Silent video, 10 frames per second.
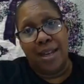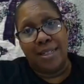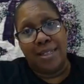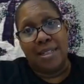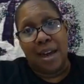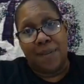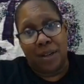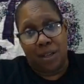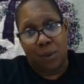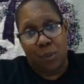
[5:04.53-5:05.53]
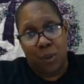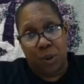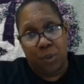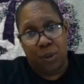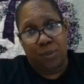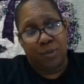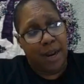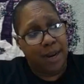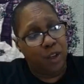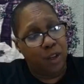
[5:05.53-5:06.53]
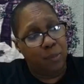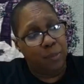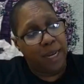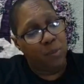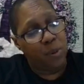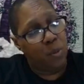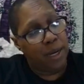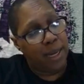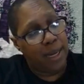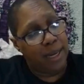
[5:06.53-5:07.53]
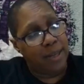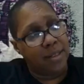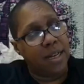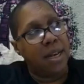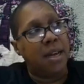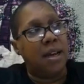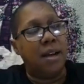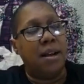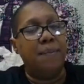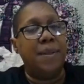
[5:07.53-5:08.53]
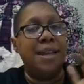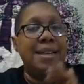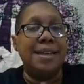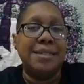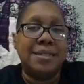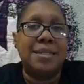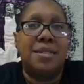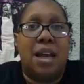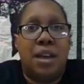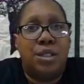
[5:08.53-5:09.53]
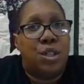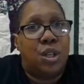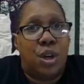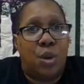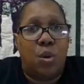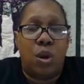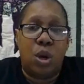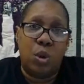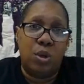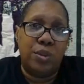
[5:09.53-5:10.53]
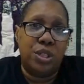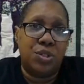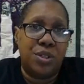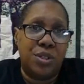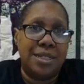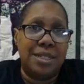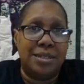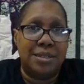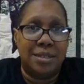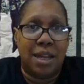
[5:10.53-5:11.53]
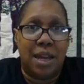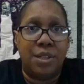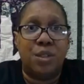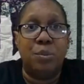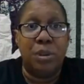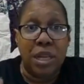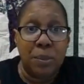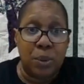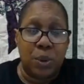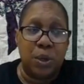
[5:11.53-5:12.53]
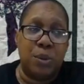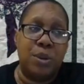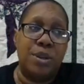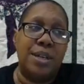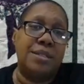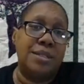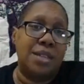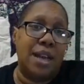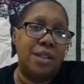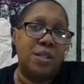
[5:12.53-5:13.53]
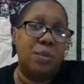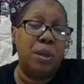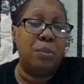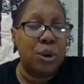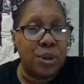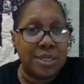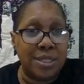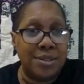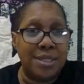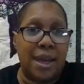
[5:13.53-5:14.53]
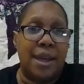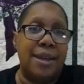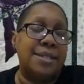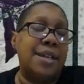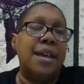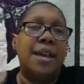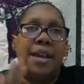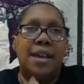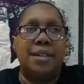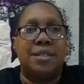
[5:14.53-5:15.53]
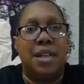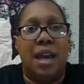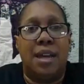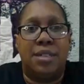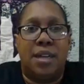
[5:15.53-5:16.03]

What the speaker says: is definitely portable, right? You can pick it up with one hand. It is designed to go on quilt retreats. It's designed to be portable. It's designed to be personal size. It's not.